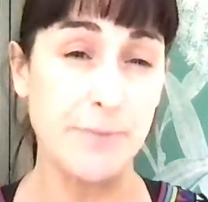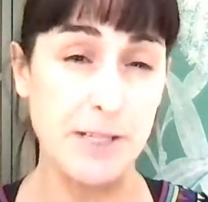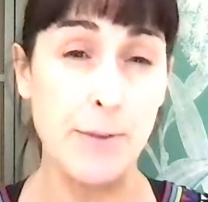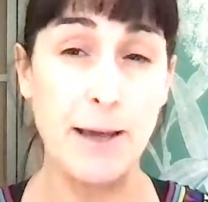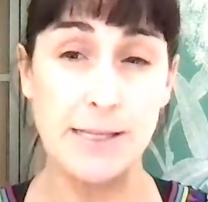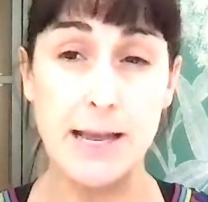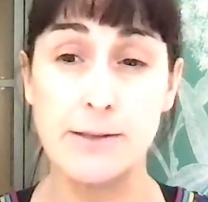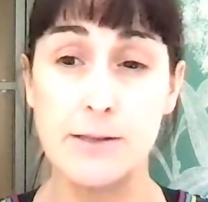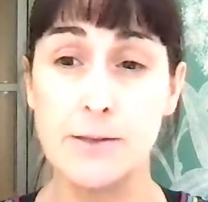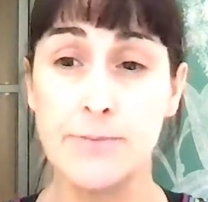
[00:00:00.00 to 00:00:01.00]
Does that make
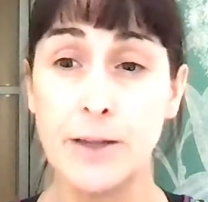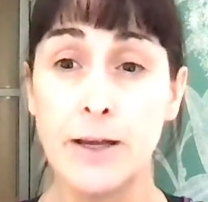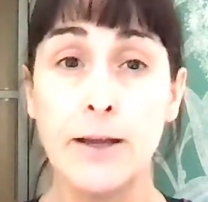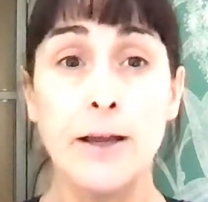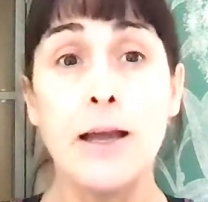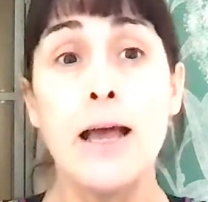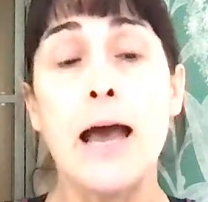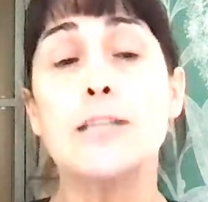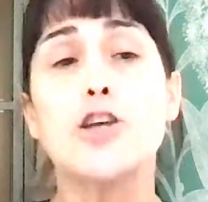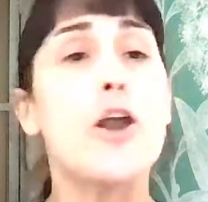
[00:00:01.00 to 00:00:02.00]
sense?
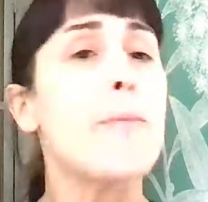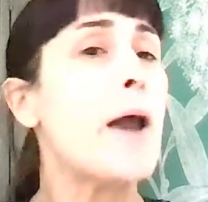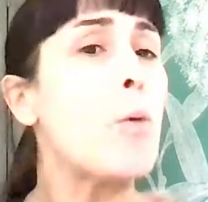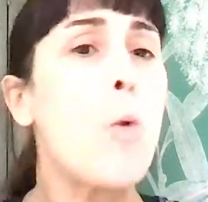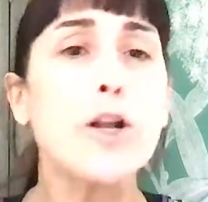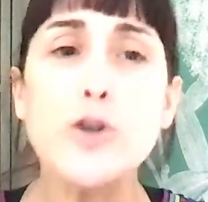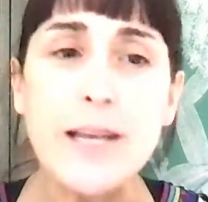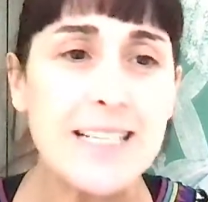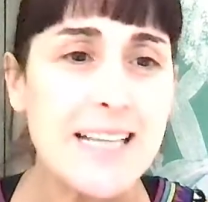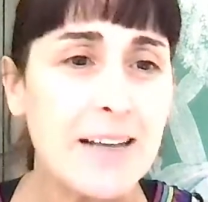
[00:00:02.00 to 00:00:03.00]
And so no matter what you're
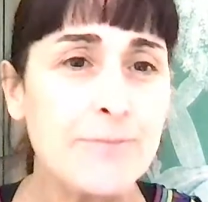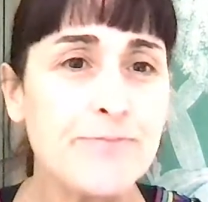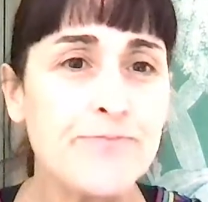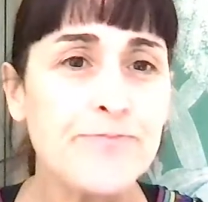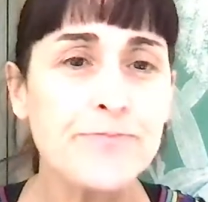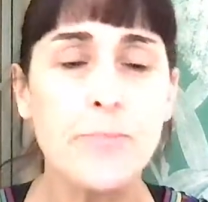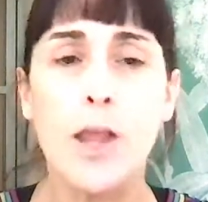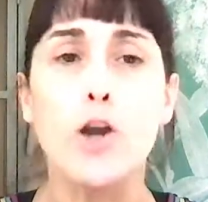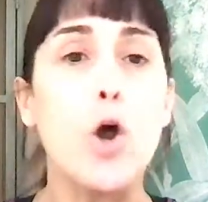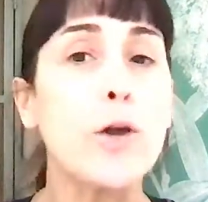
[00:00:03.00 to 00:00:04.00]
eating,
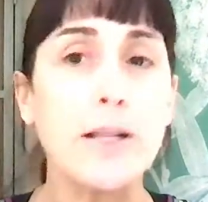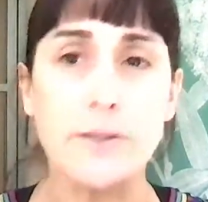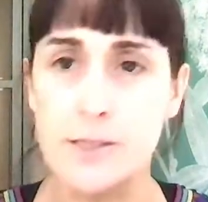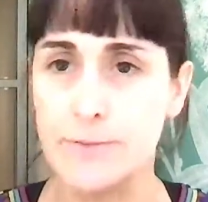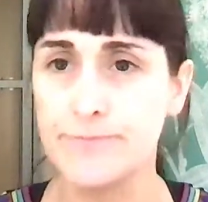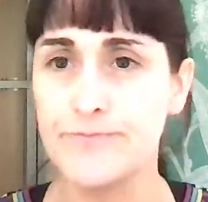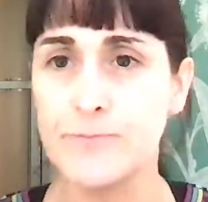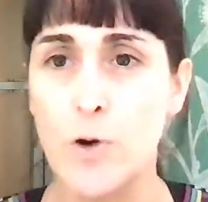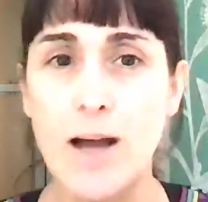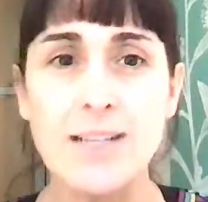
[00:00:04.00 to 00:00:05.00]
no guilt,
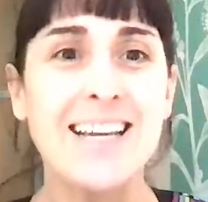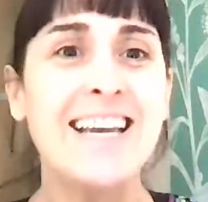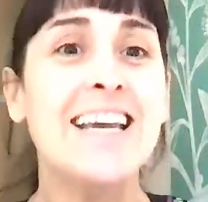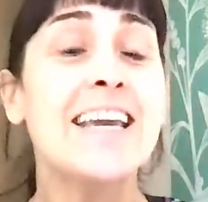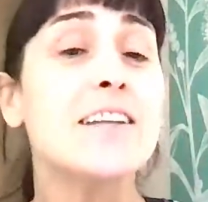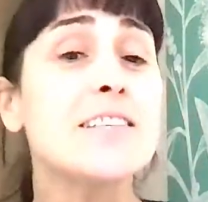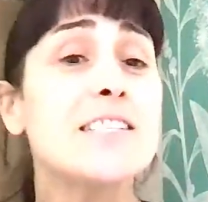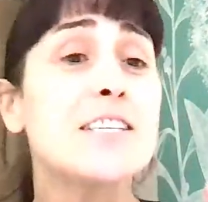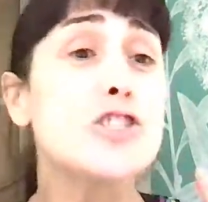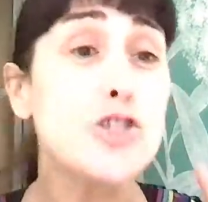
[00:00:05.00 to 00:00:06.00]
right? Guilt
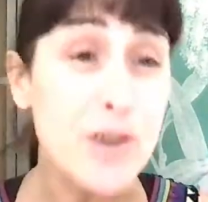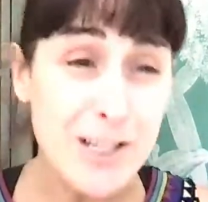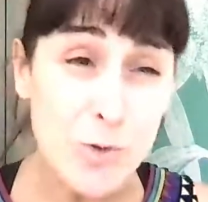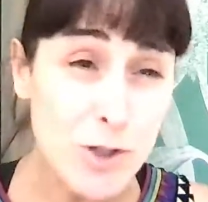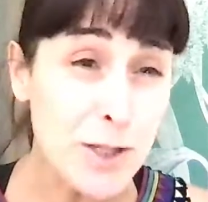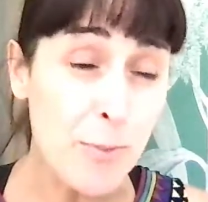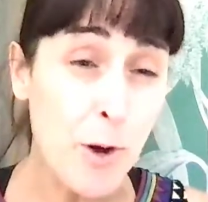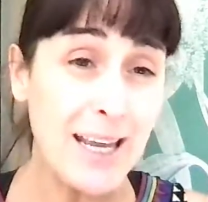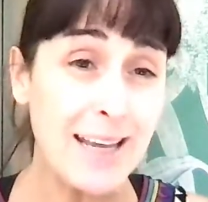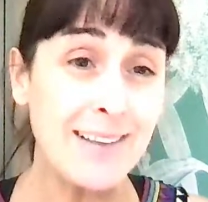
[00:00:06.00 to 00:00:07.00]
is a stressor to the
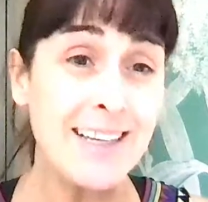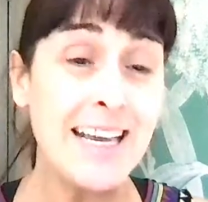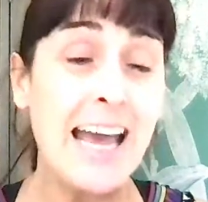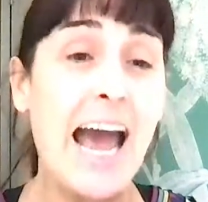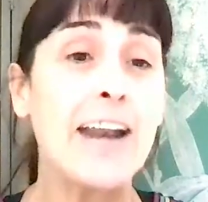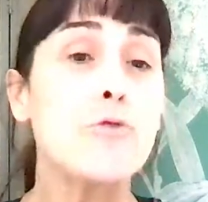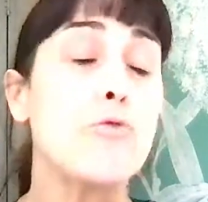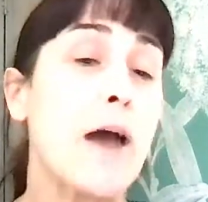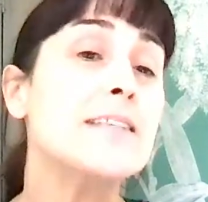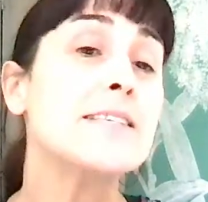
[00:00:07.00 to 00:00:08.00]
body and it
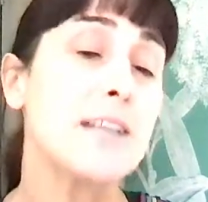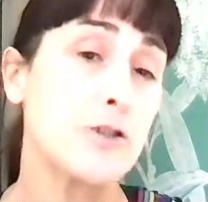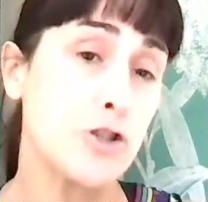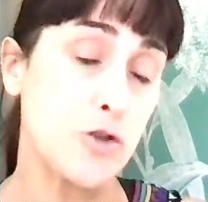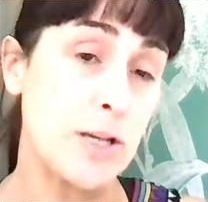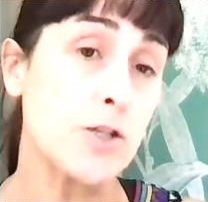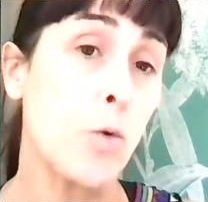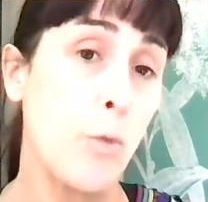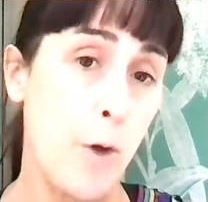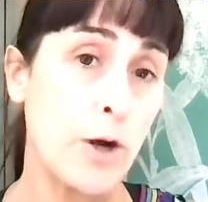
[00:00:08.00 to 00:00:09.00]
raises our stress
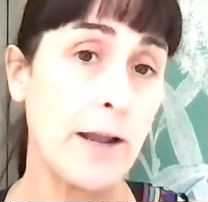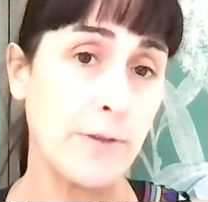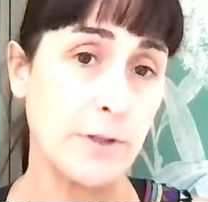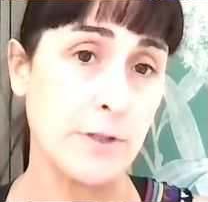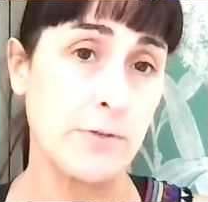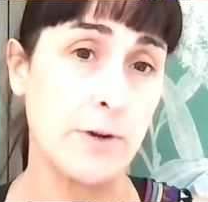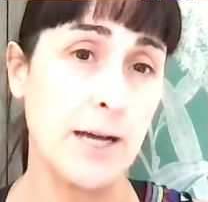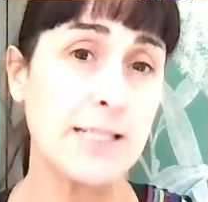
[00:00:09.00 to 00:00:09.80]
hormone levels, right?